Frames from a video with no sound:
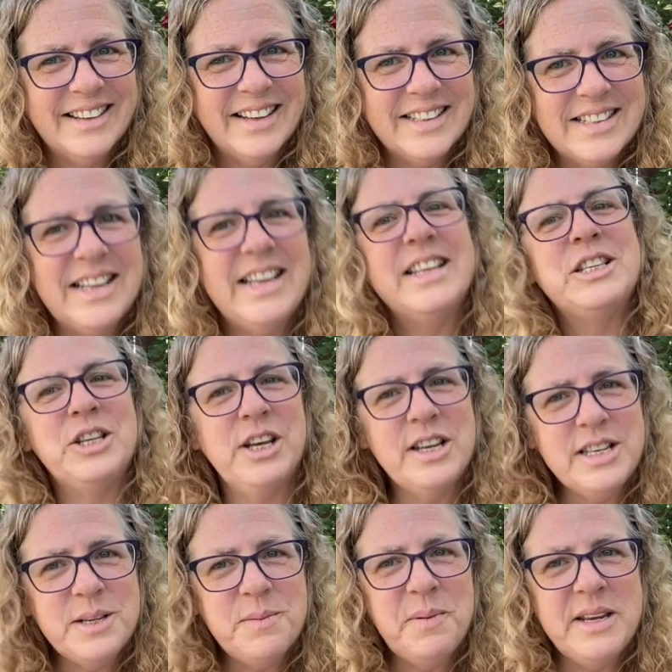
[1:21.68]
See, it's
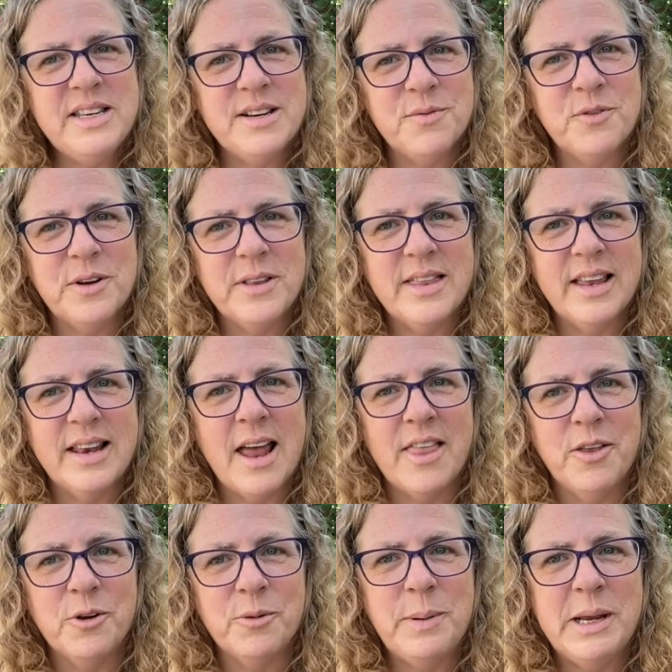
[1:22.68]
good to be different than
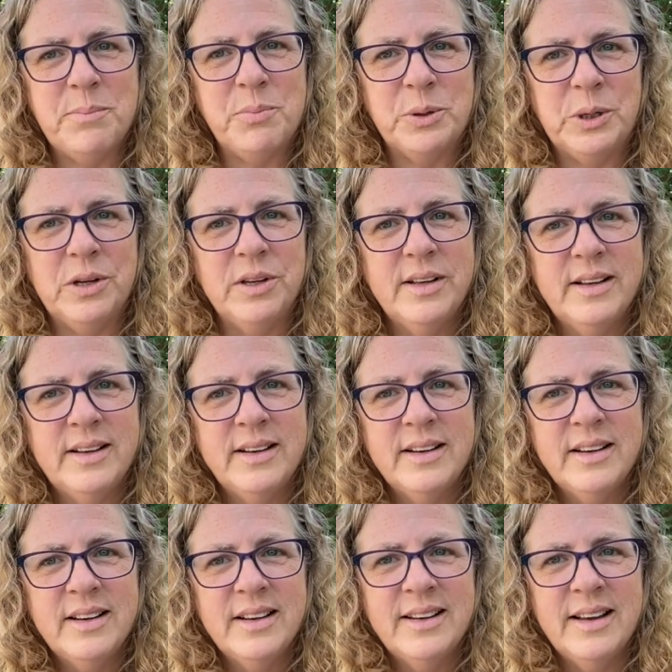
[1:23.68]
other people.
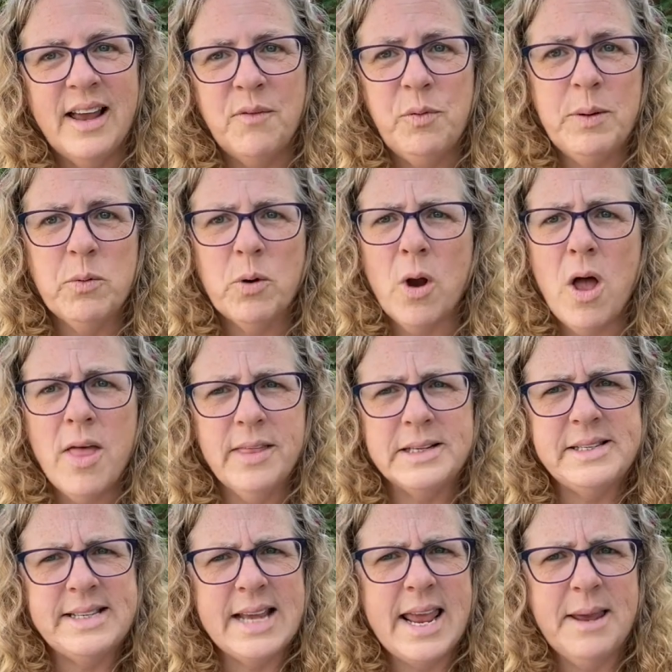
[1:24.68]
If we were all the
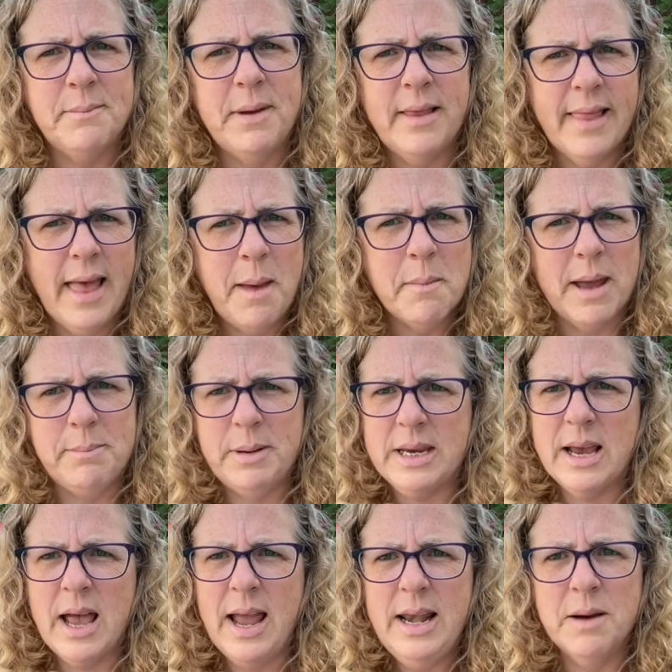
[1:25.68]
same, that might be
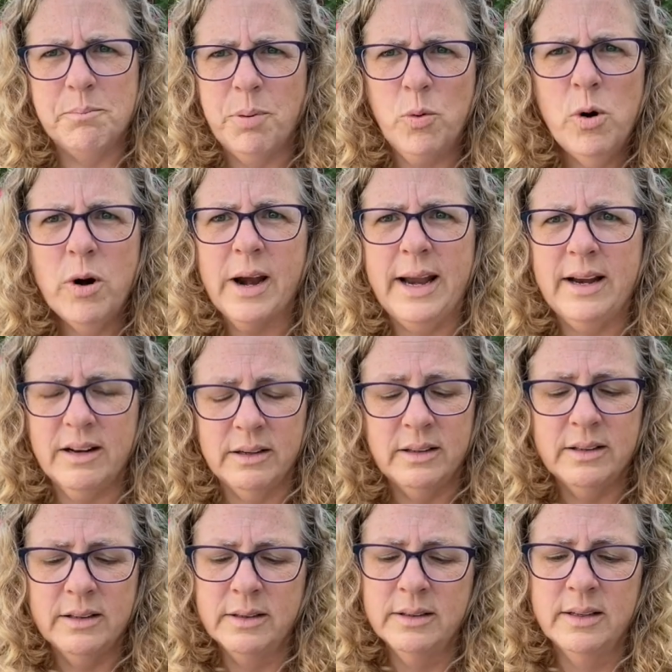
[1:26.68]
kind of boring.
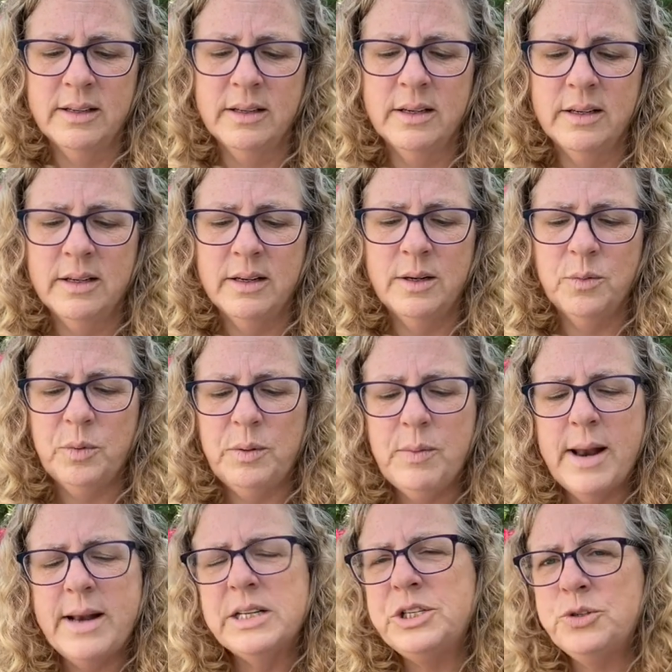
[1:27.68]
We
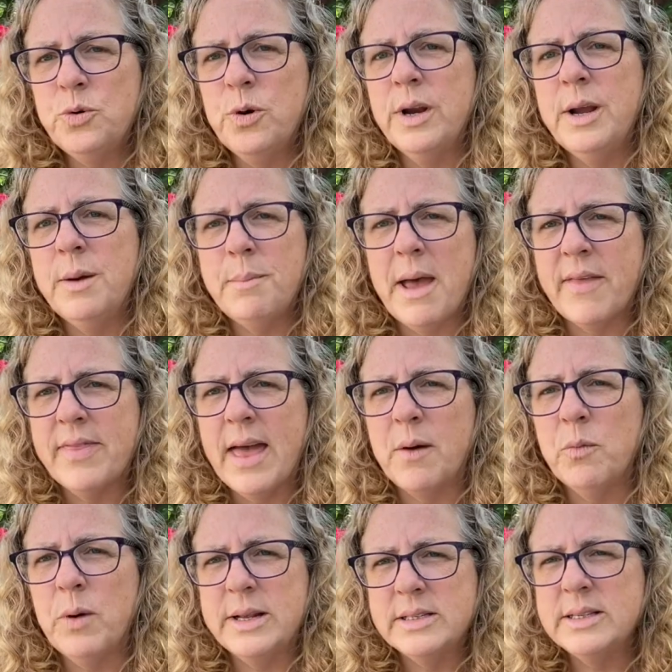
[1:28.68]
read a story about
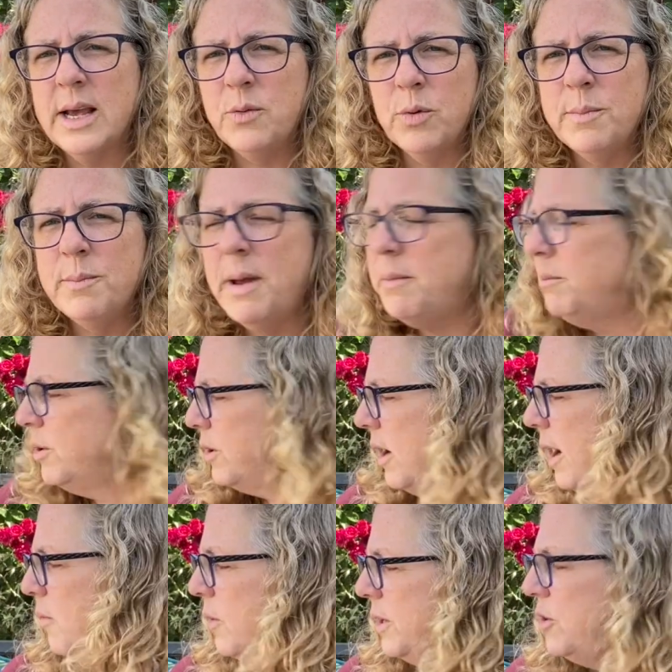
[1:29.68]
that once. I
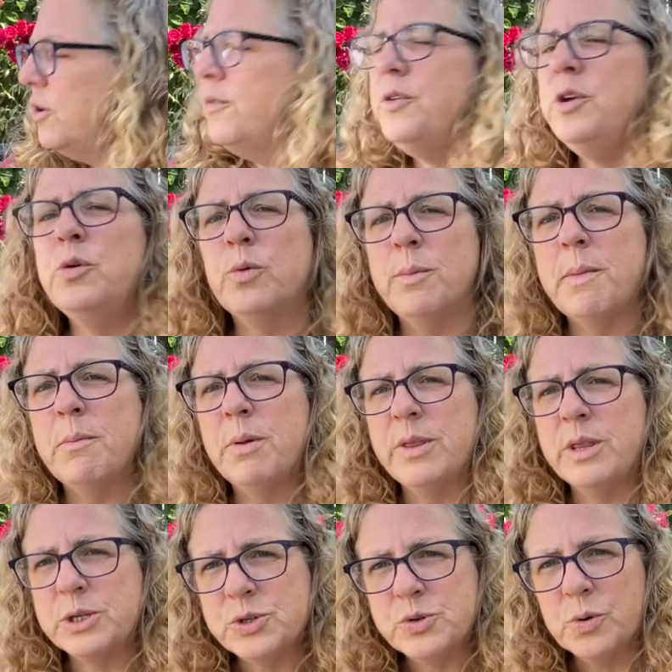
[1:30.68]
wonder if you remember
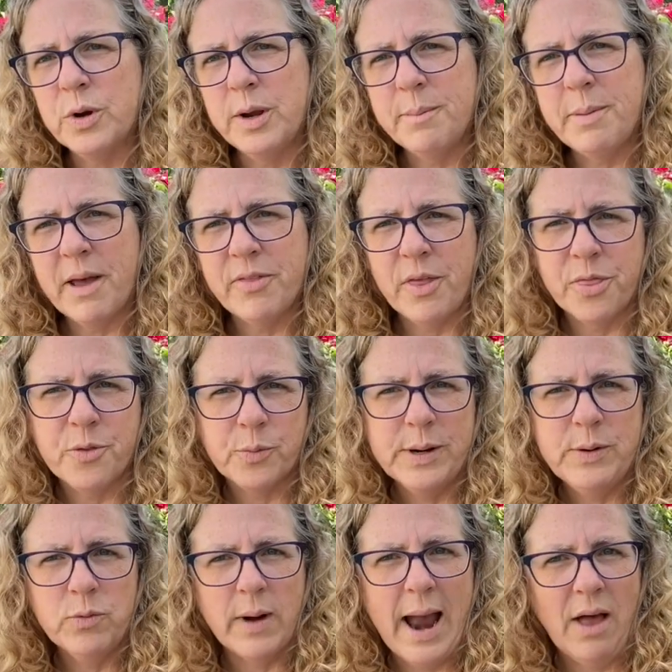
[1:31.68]
the story about the
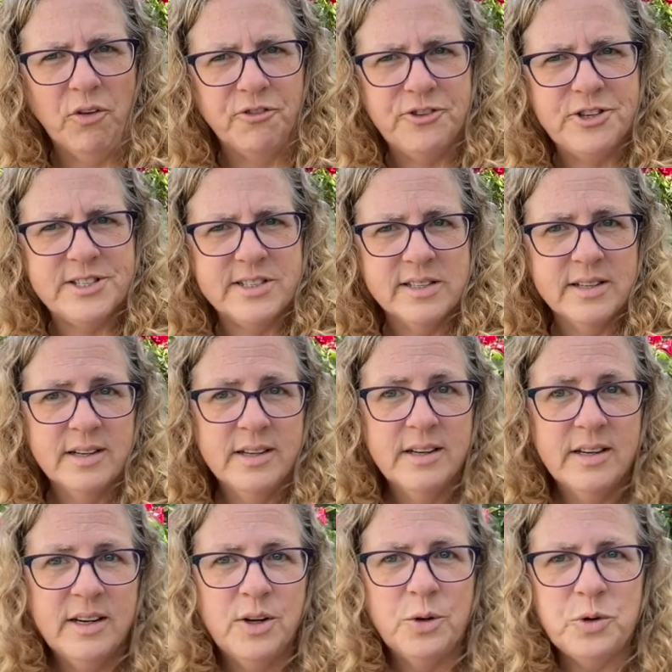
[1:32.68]
three Ralphs
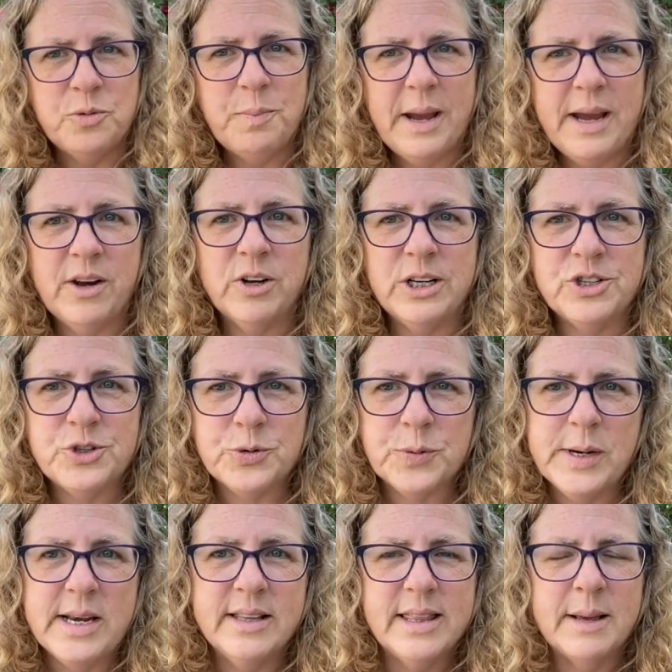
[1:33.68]
whose parents
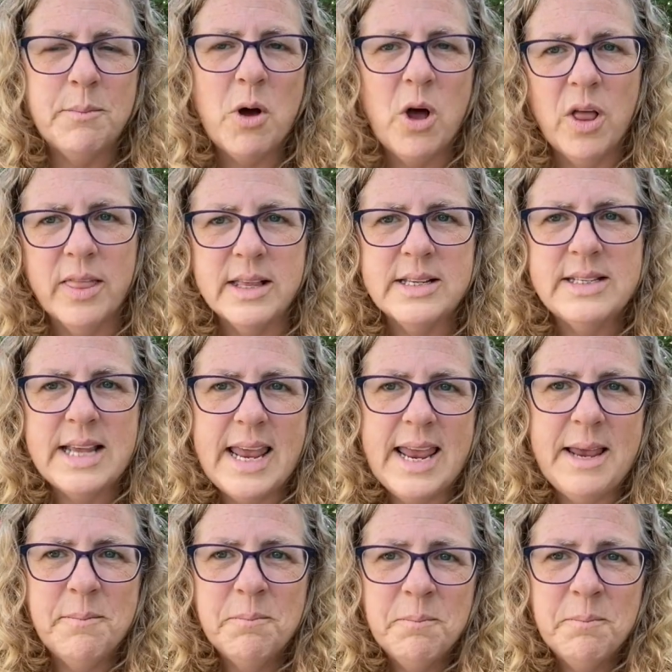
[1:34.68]
treated them all the same.